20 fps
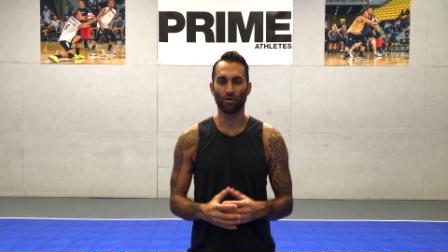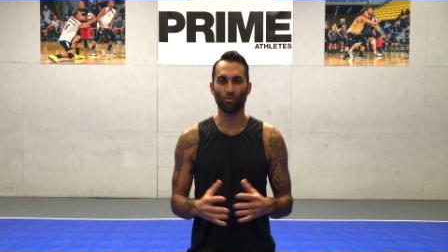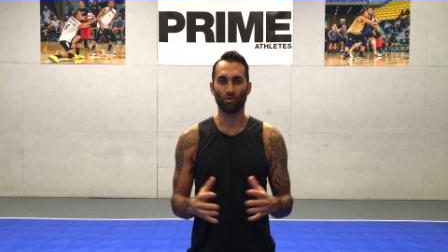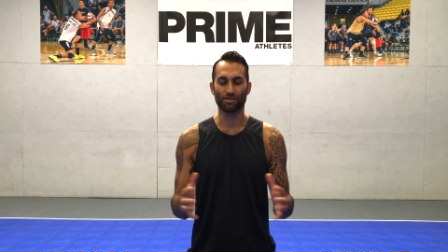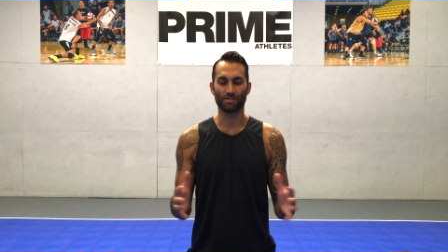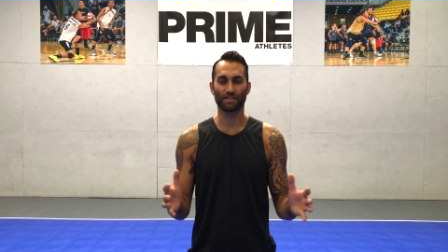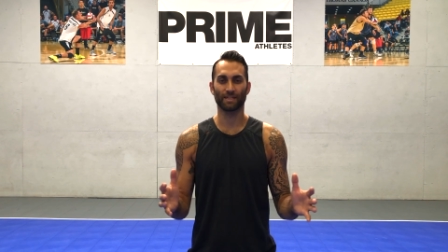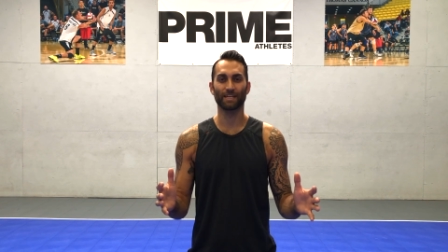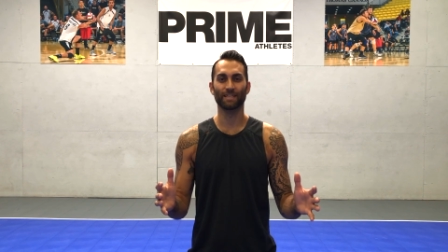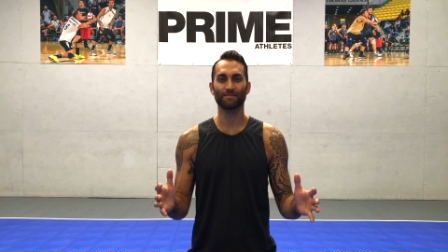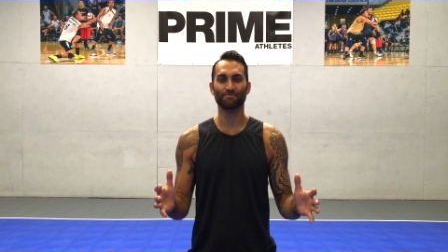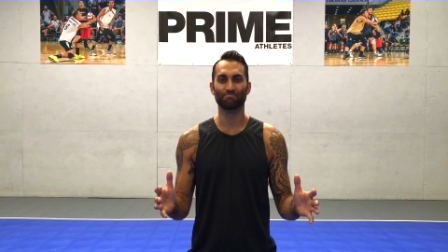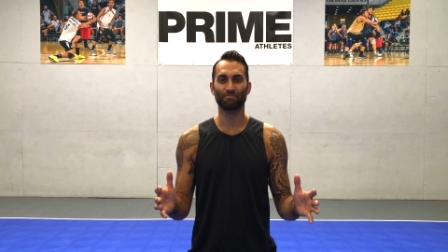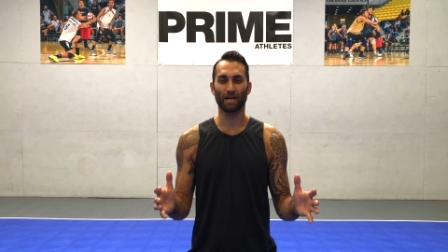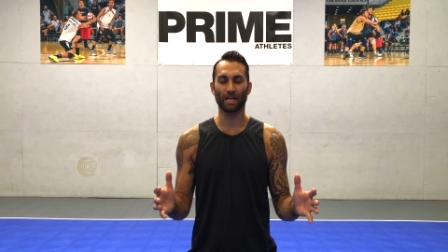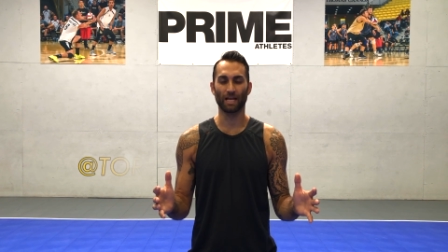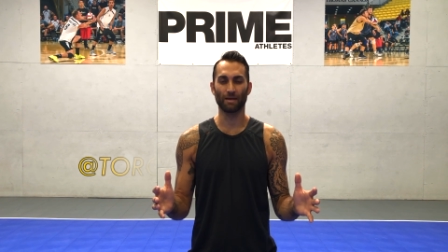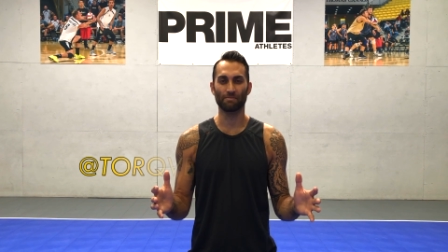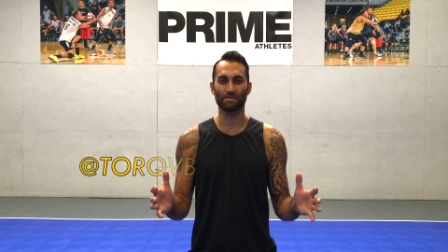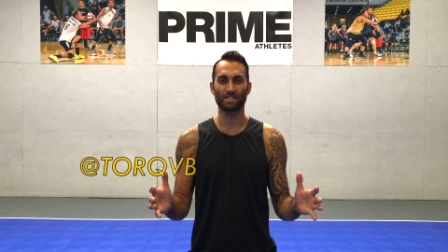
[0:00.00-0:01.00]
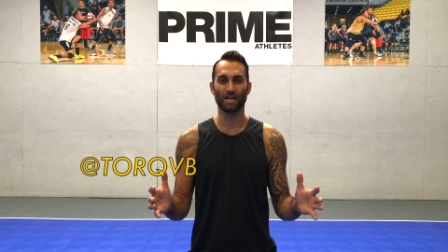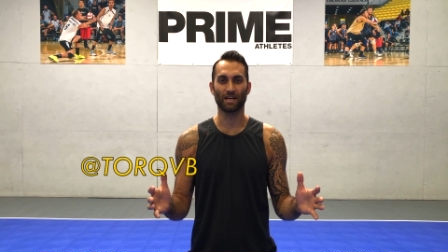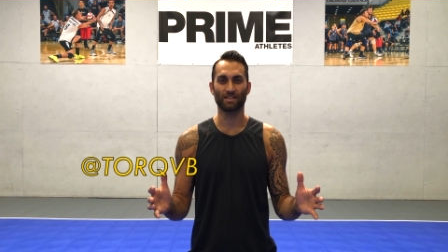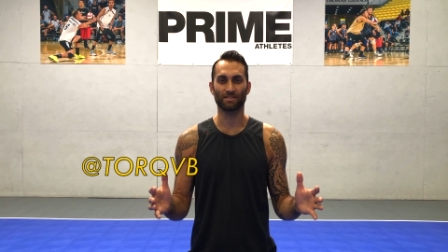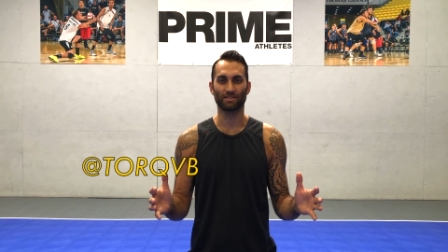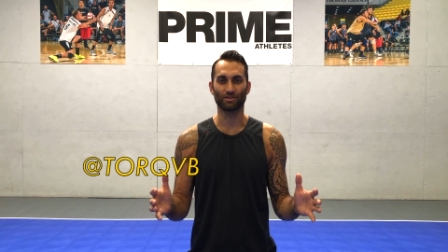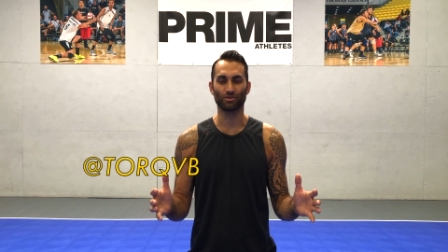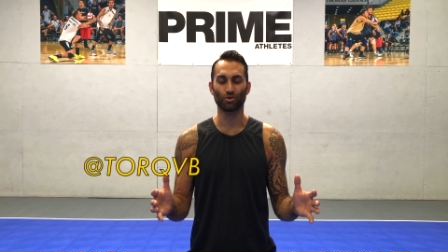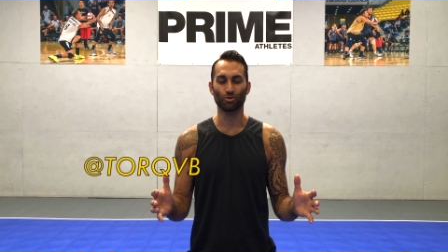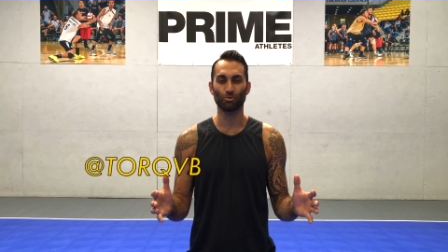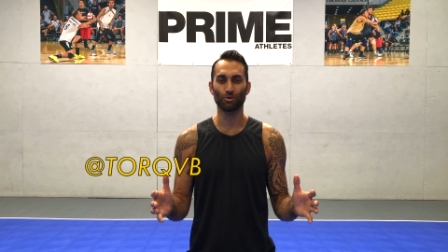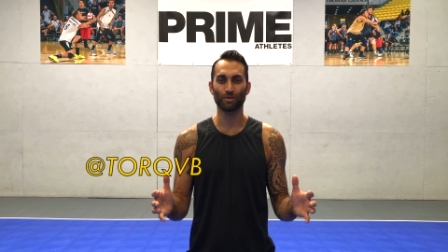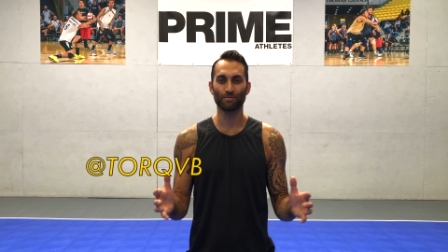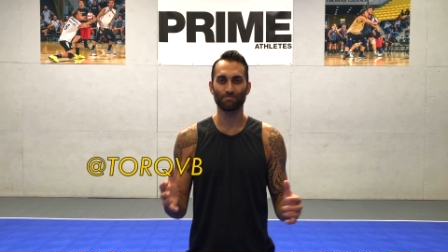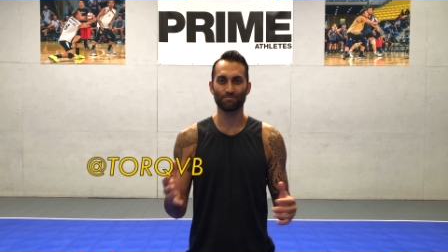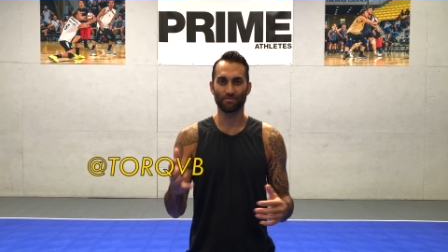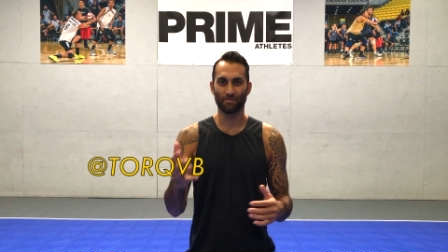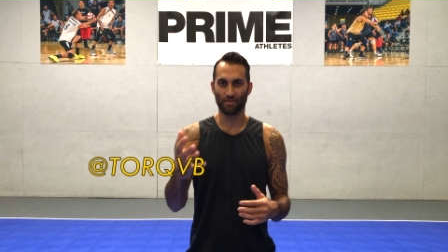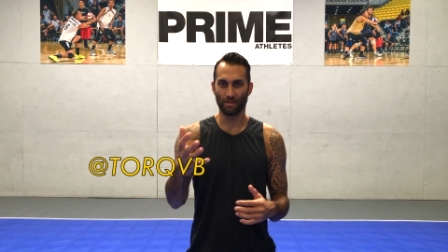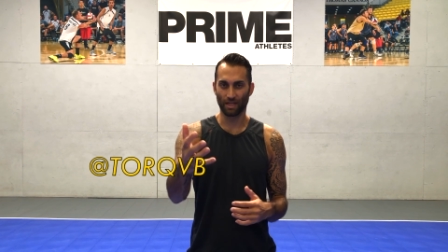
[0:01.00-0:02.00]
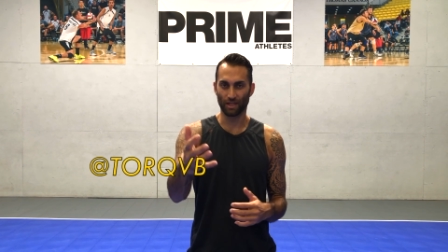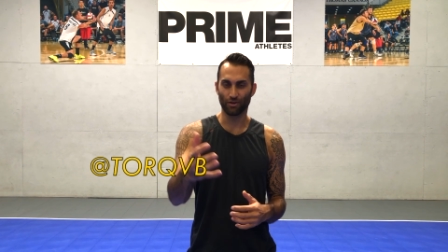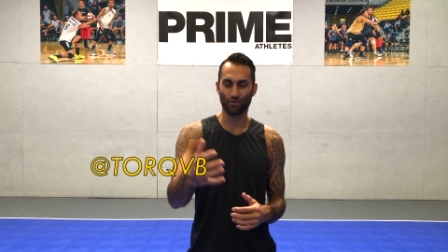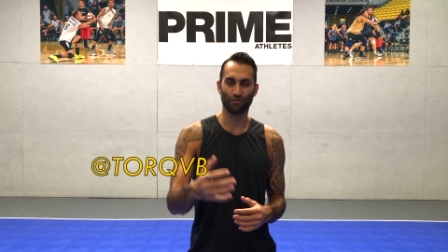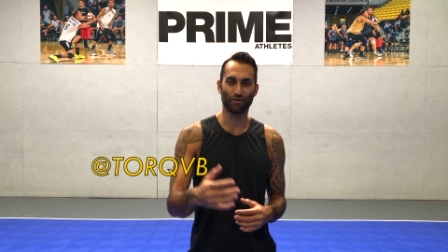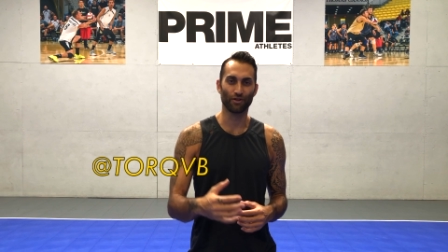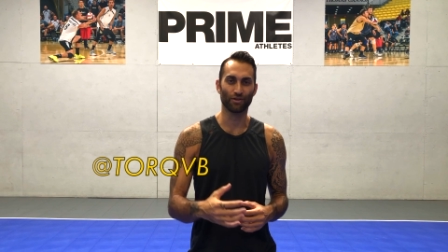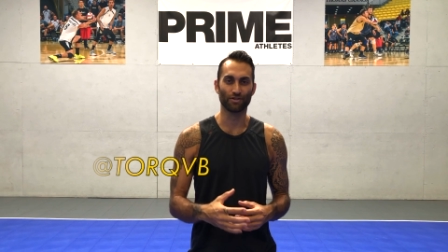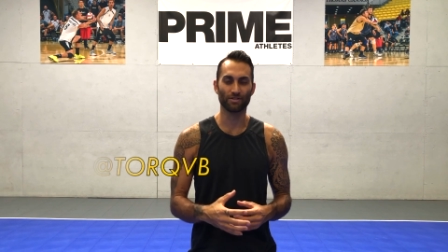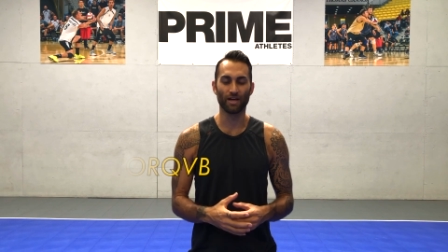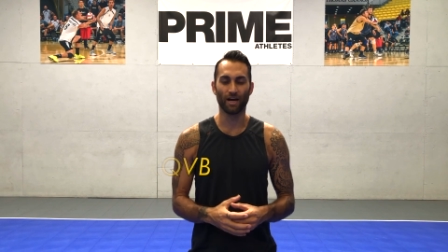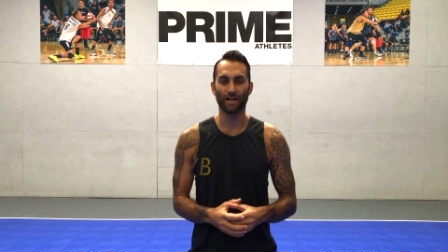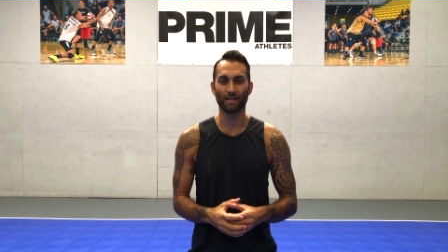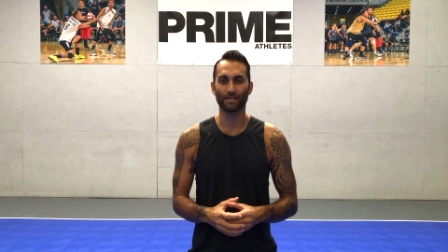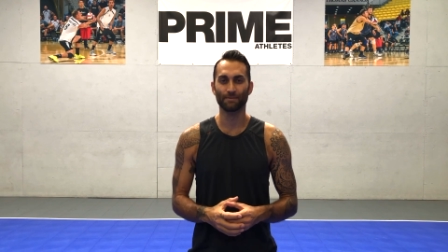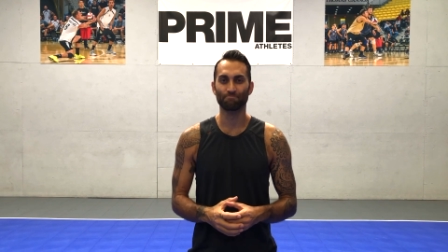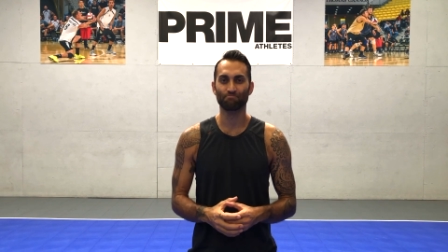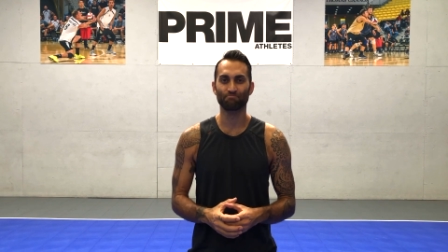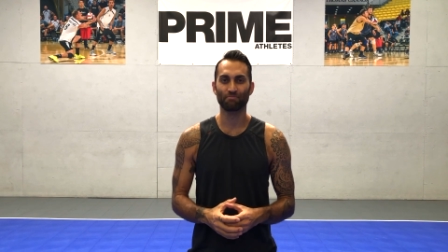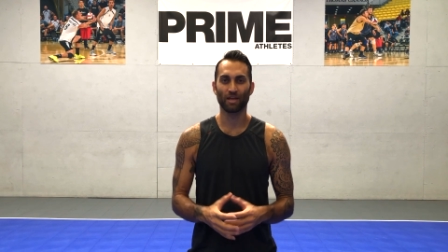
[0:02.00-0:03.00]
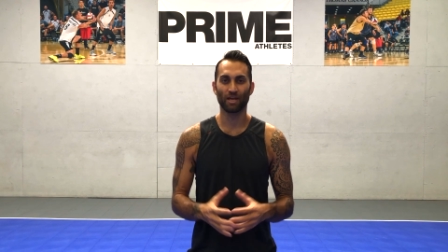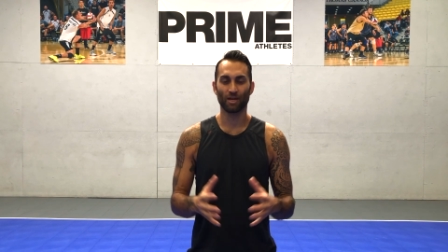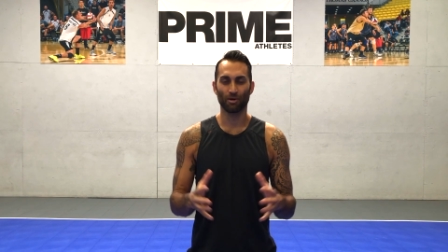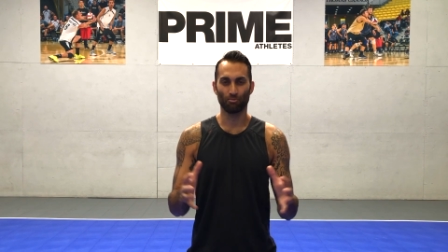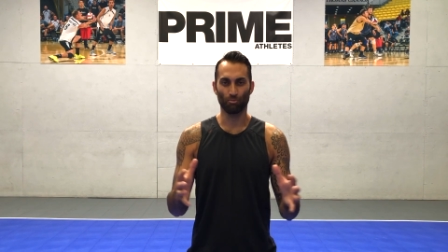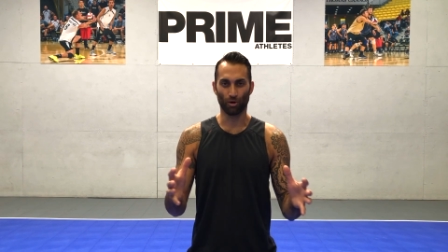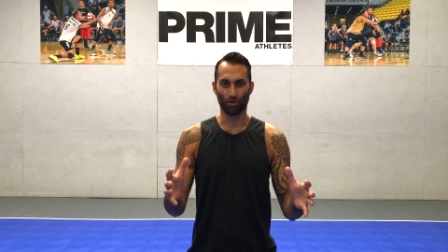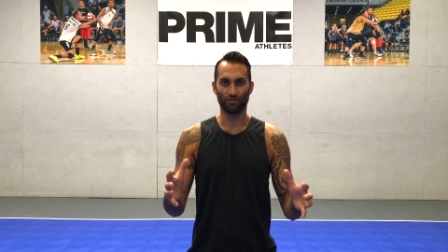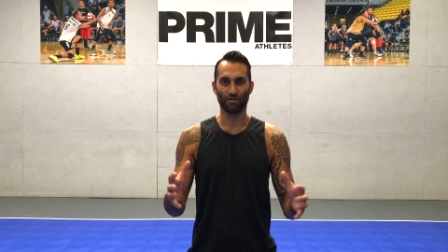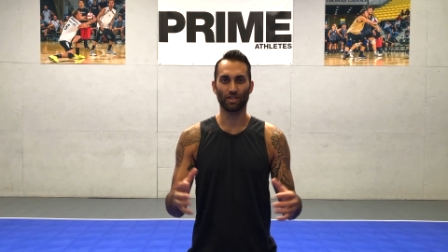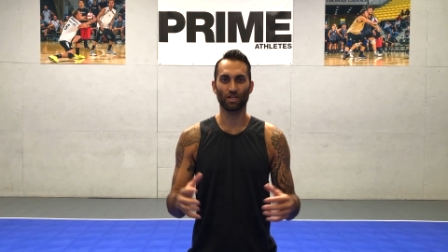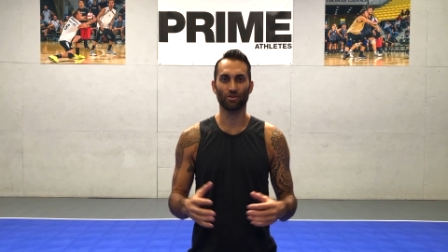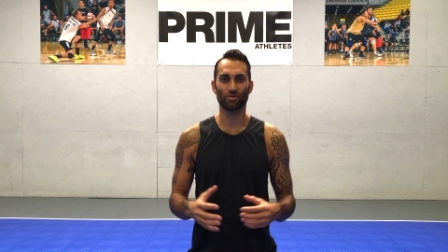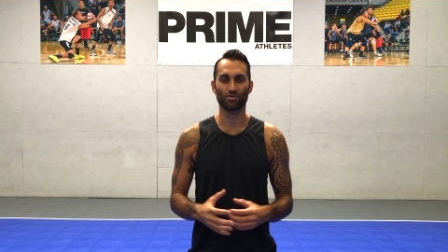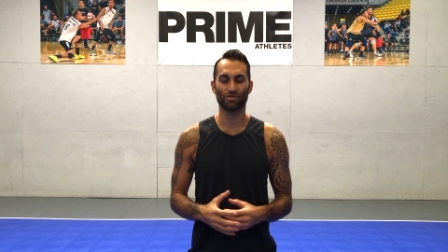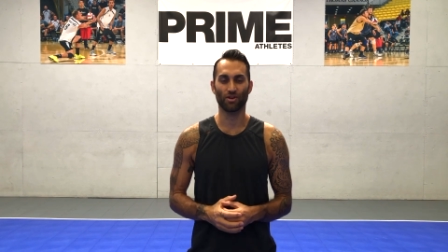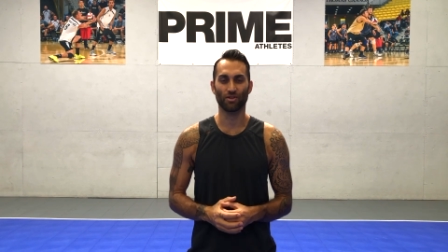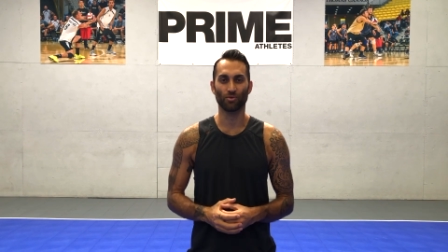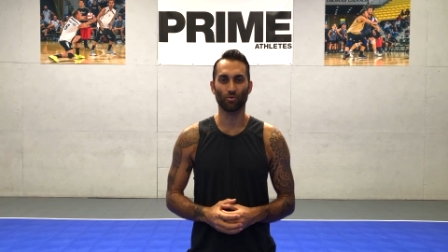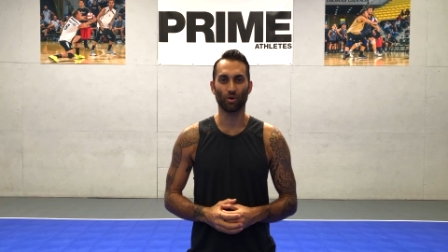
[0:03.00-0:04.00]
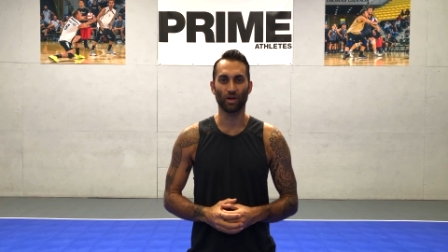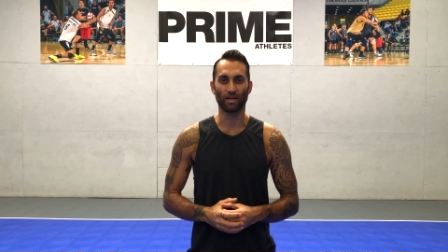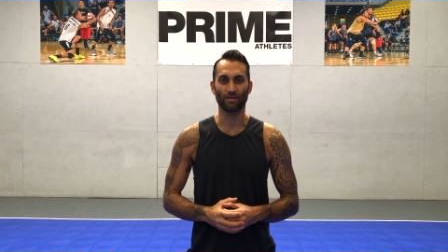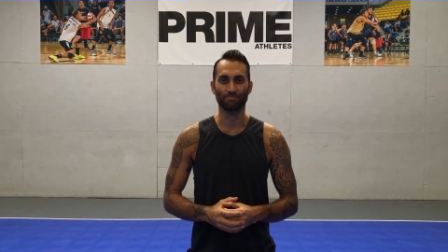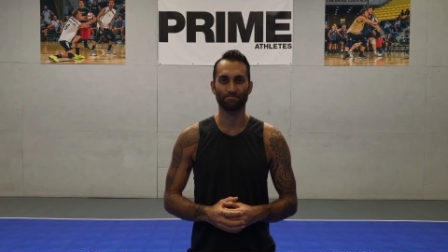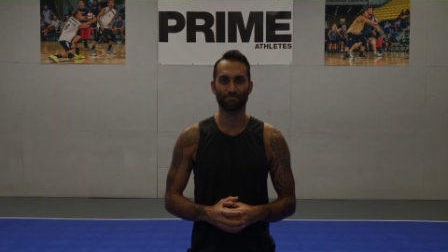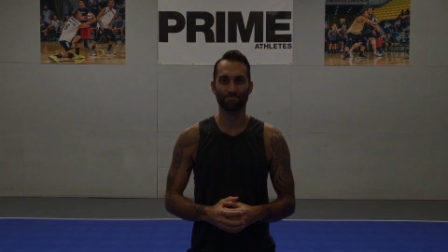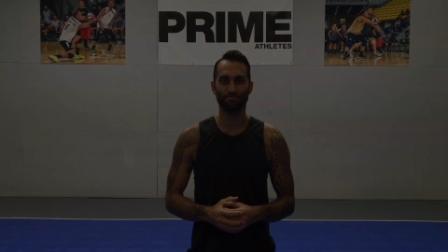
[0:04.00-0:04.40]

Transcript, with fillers: Once again, my name is Isaac Newell. Thank you for your time. More videos on the way.